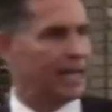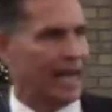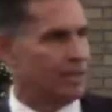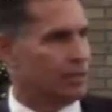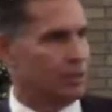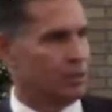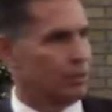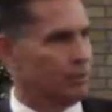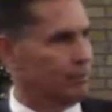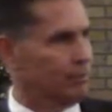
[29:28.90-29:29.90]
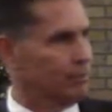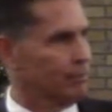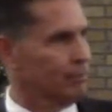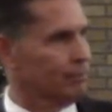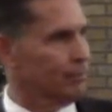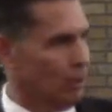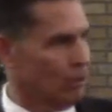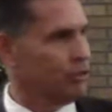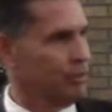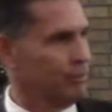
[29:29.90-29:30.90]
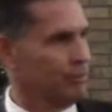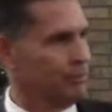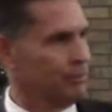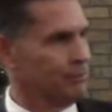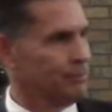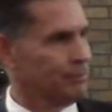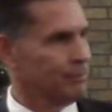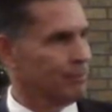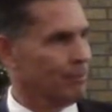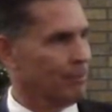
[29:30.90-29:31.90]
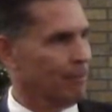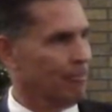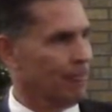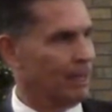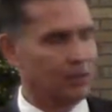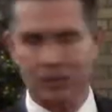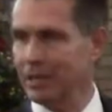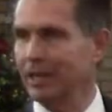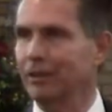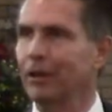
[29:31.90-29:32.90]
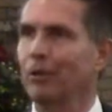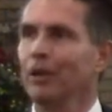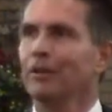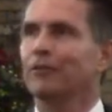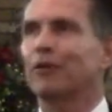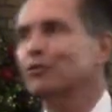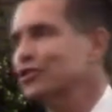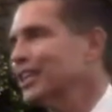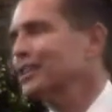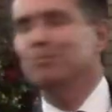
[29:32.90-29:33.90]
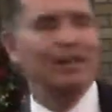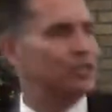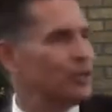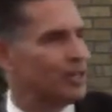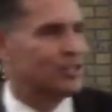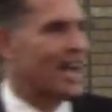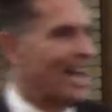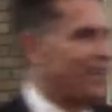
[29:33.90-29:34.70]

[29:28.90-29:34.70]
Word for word: cases, aren't you? Now just think, you know, the first six months you're excited,